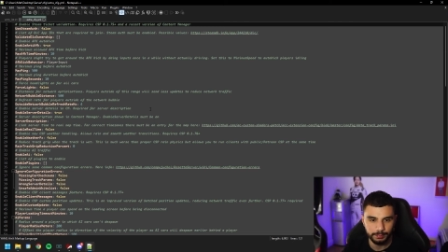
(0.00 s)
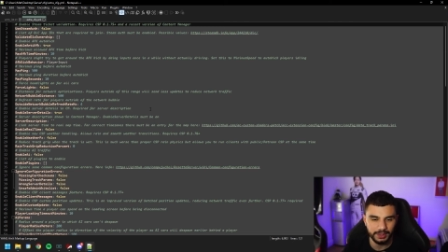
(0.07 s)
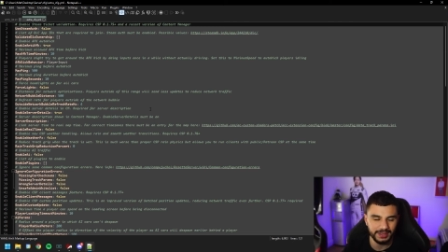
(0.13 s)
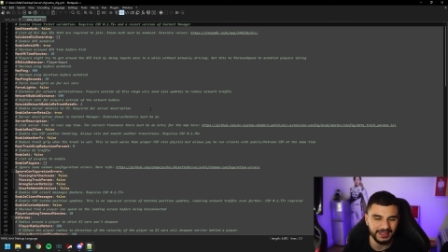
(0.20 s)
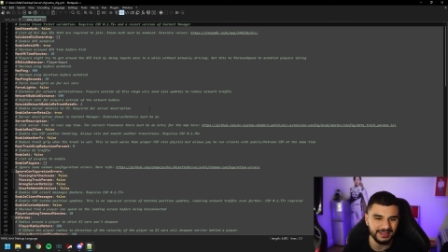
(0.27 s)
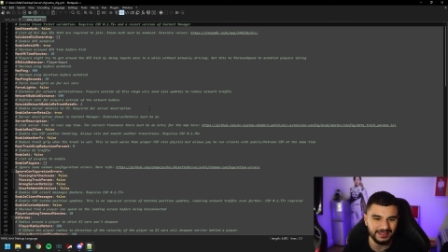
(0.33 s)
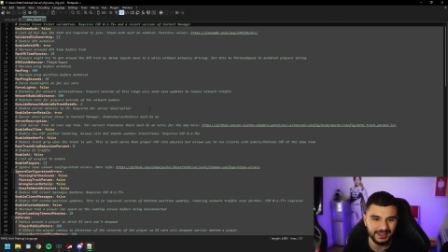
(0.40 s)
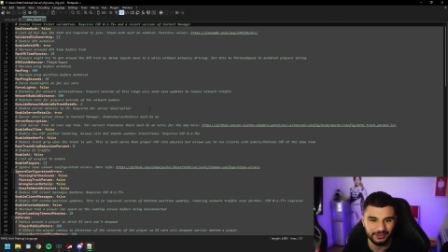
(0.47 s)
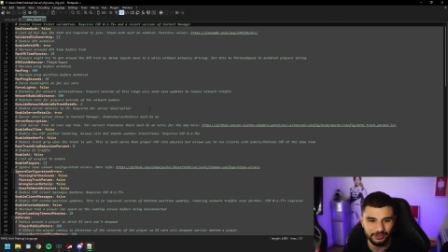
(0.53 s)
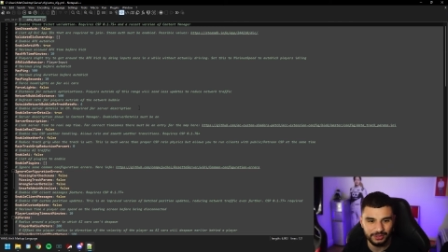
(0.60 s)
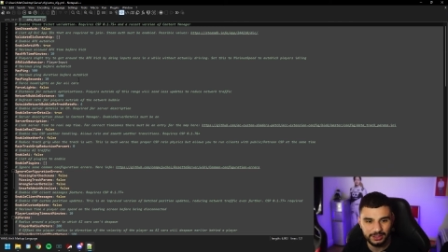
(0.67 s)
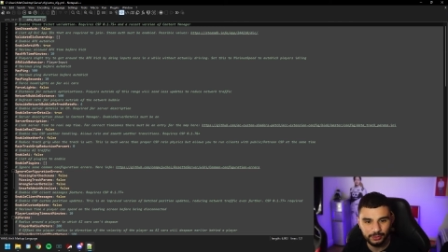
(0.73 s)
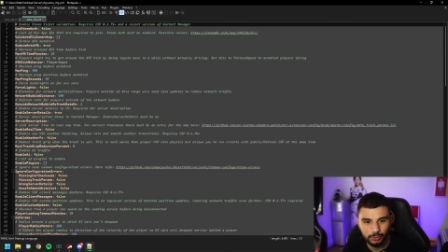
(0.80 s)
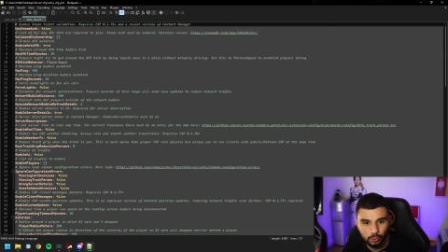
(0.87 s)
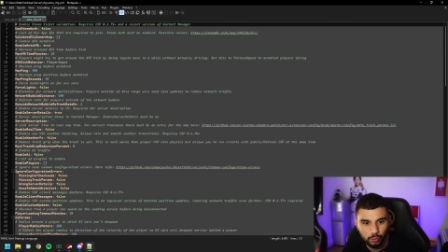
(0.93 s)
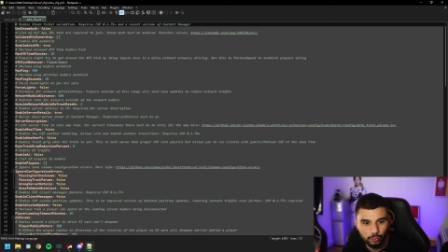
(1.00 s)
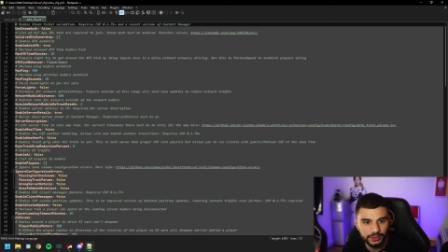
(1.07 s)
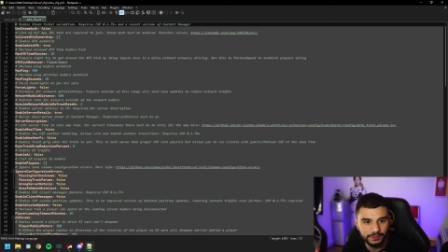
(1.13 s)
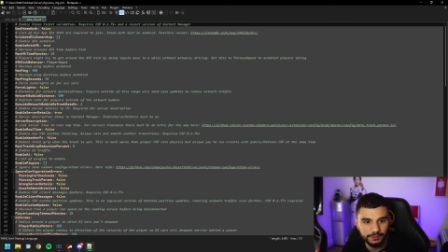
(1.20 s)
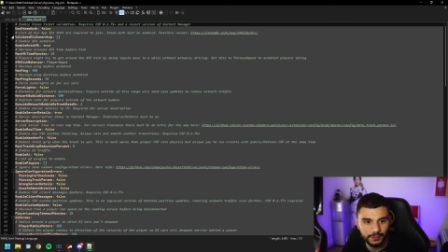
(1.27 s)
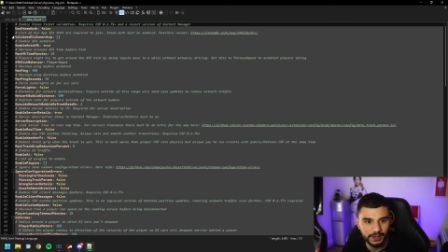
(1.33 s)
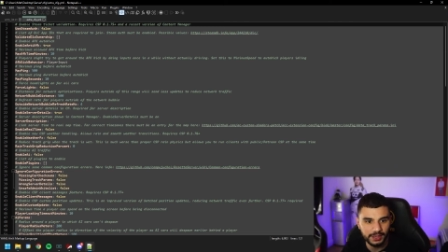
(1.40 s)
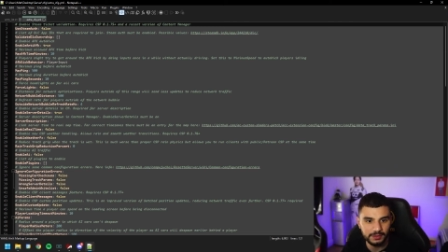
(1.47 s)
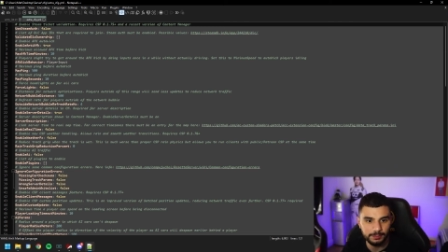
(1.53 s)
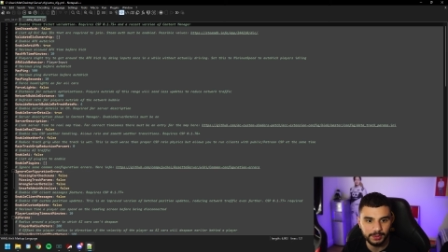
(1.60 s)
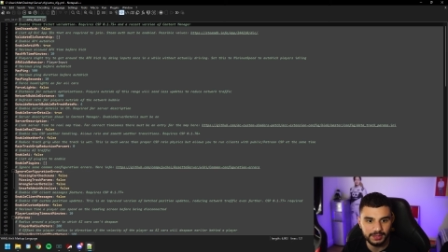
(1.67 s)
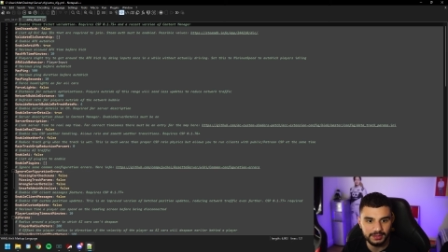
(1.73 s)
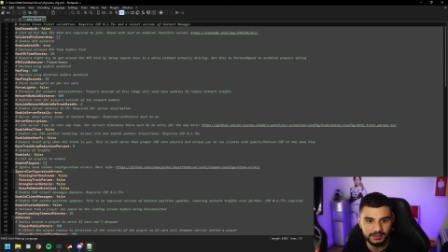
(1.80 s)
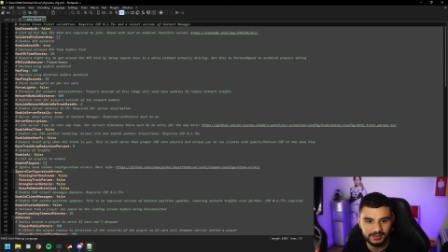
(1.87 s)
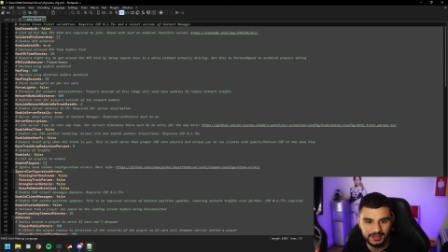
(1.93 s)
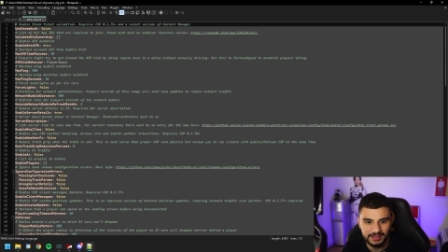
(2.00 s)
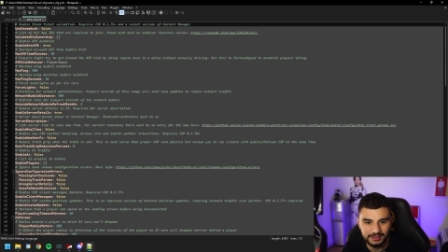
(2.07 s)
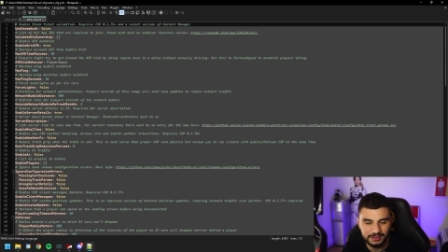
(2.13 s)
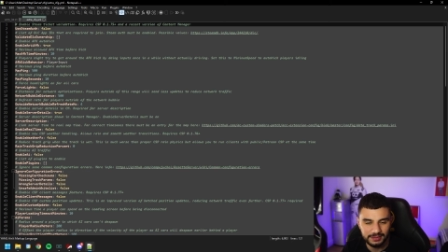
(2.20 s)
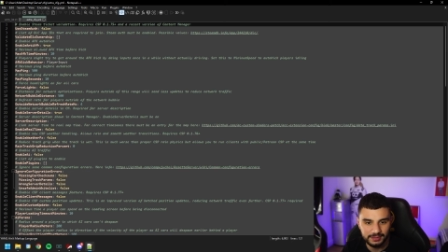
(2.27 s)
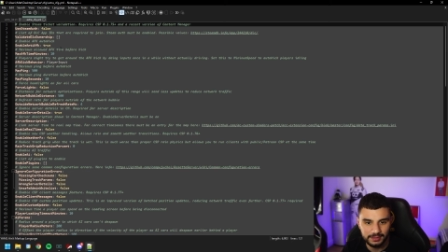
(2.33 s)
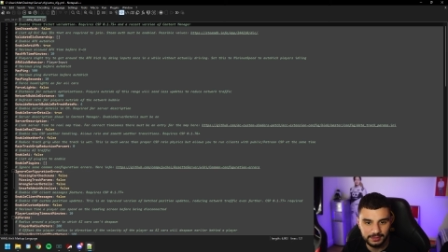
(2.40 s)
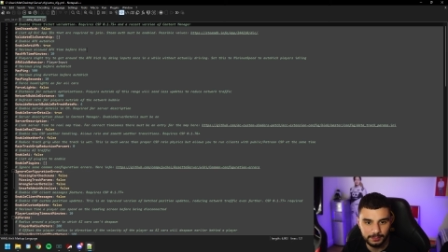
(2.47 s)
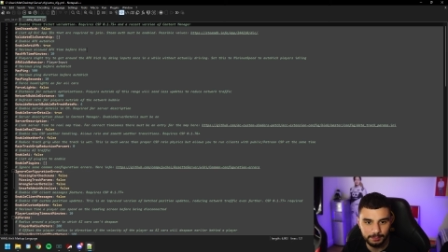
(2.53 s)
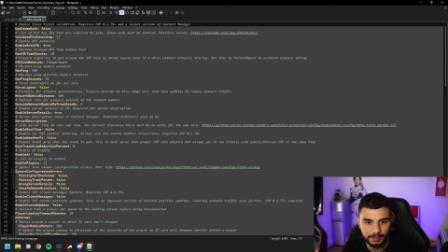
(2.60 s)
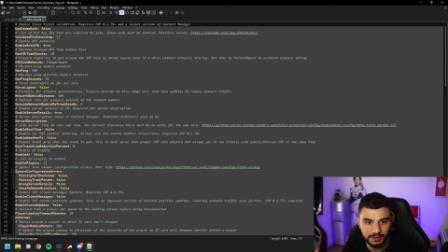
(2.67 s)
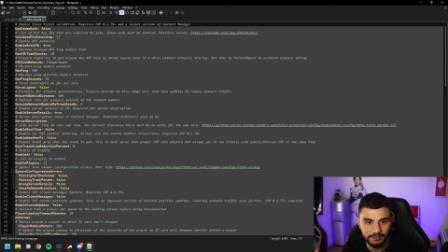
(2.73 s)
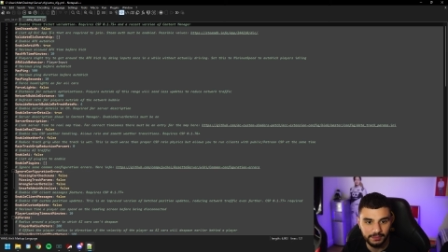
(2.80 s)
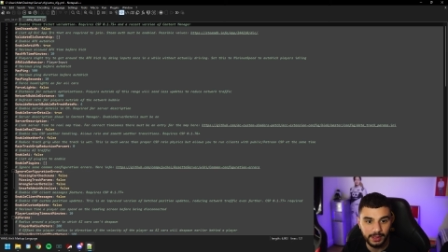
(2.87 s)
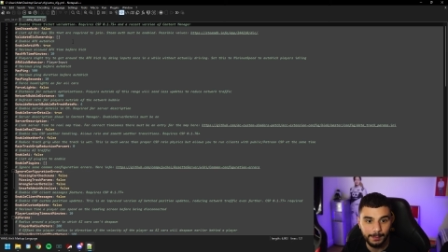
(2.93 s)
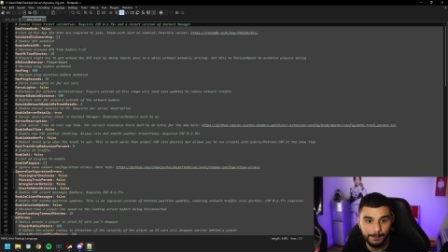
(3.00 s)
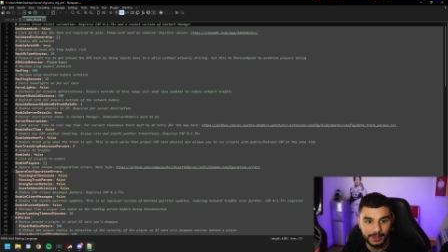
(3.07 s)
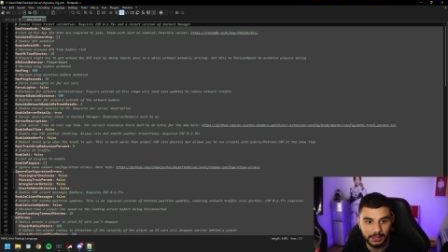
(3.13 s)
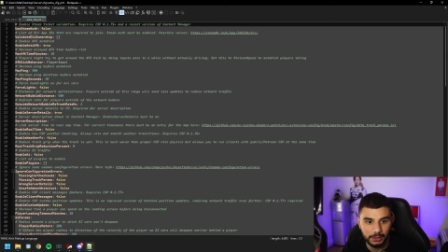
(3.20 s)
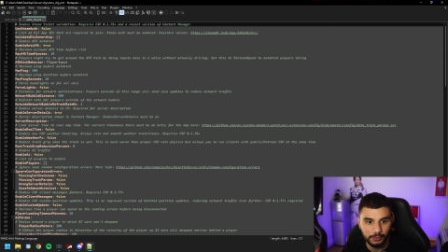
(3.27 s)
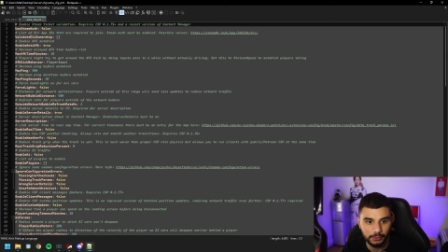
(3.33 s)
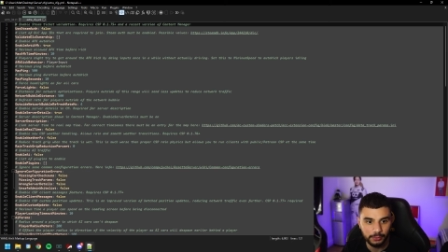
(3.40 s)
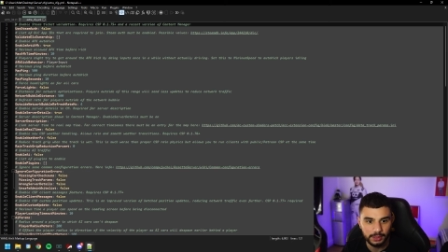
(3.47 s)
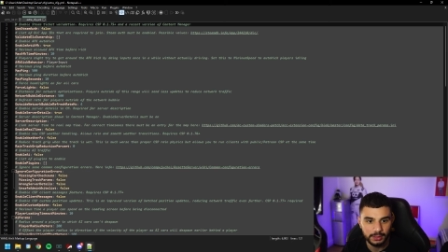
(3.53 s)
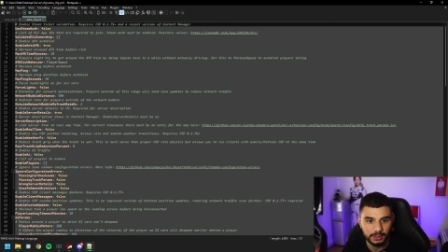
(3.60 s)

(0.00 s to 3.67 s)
but it's actually all defined by these sentences above and below.